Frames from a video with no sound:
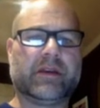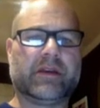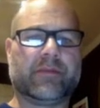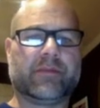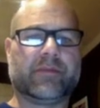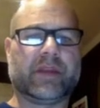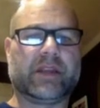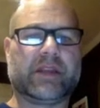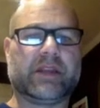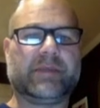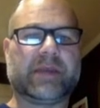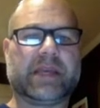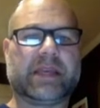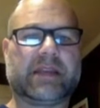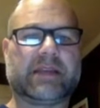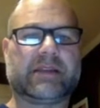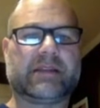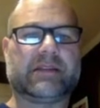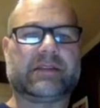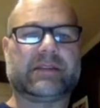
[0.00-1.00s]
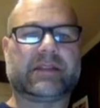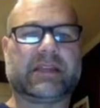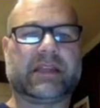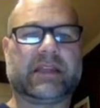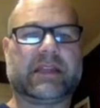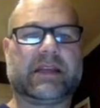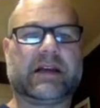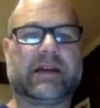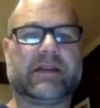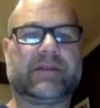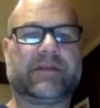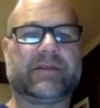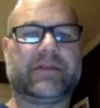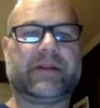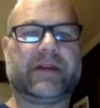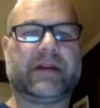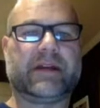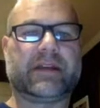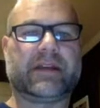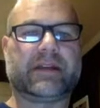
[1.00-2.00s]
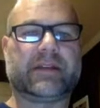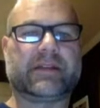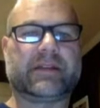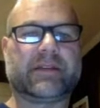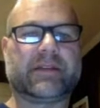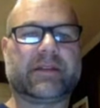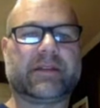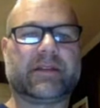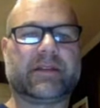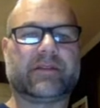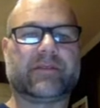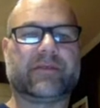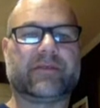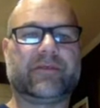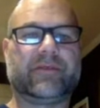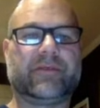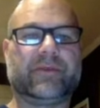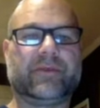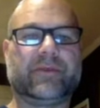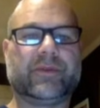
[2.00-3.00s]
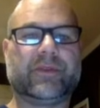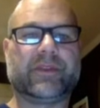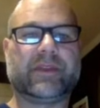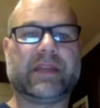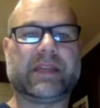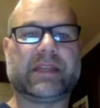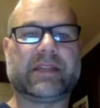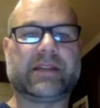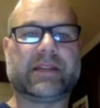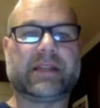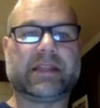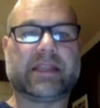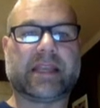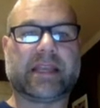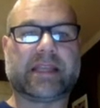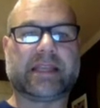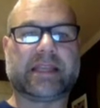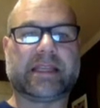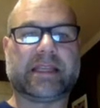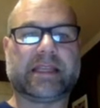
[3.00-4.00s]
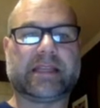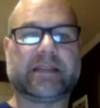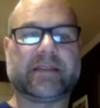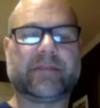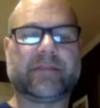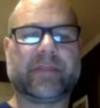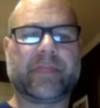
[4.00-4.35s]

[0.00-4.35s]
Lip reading: Many pandas cannot find the food they need.